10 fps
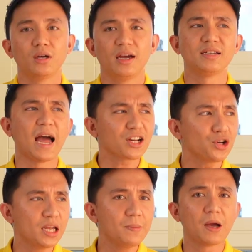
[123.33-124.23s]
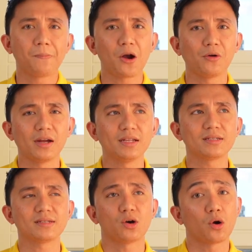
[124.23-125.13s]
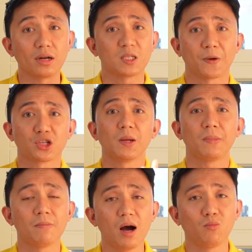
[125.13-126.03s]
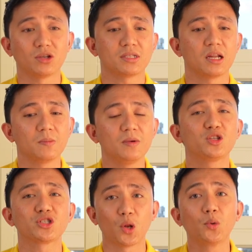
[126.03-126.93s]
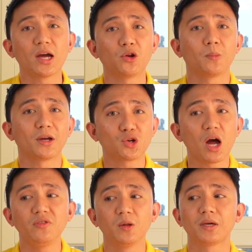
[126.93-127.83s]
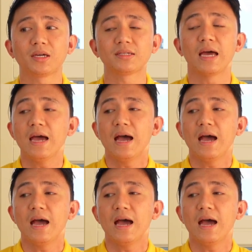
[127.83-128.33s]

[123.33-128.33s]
And actually, my parents, especially my mom, was telling me to slow down on my travel because